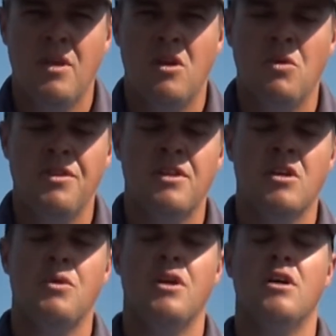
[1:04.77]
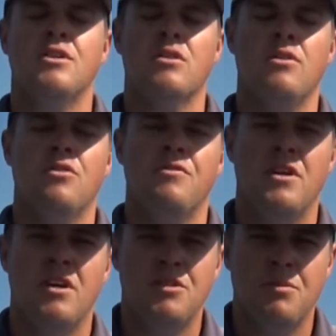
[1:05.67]
And one thing that we get asked a lot of at
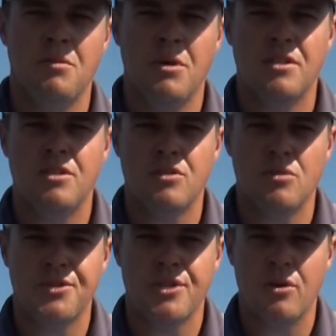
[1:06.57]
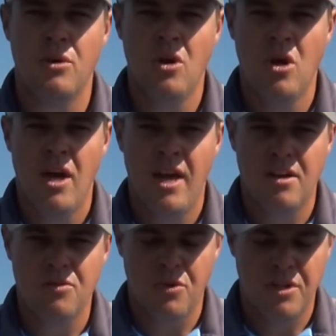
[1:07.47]
Spinnerbaits is also how
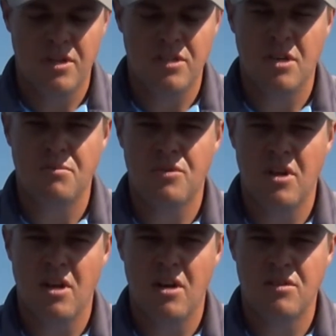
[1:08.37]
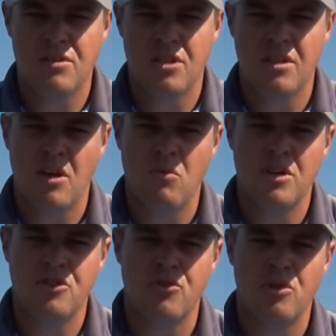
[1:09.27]
to rig these up so that they
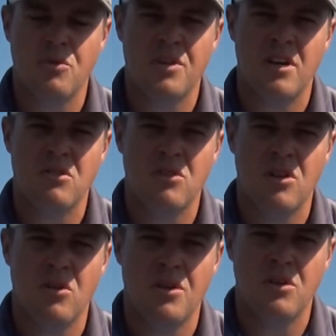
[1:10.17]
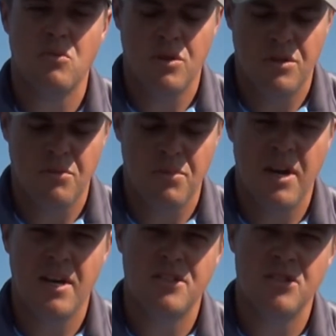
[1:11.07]
run true without colliding with the
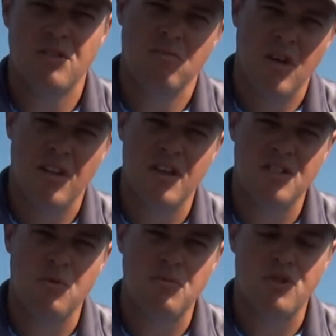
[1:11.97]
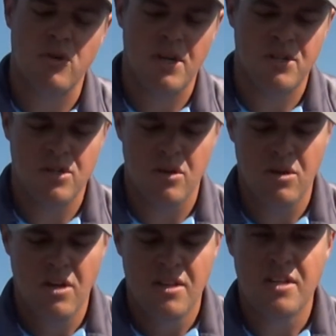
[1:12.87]
blades and they swim straight. So
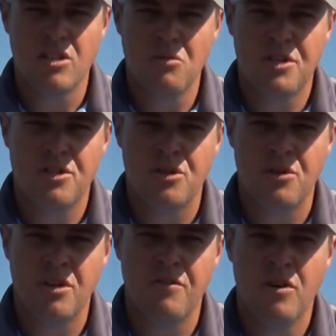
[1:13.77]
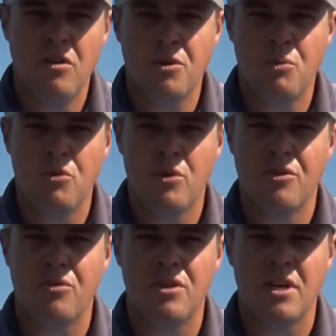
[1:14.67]
there's a little bit of tuning involved and we'll run
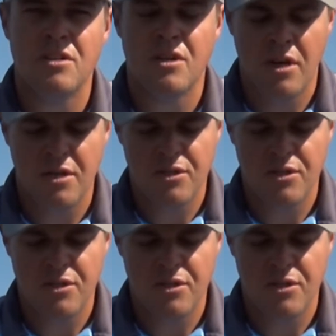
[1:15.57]
through that today.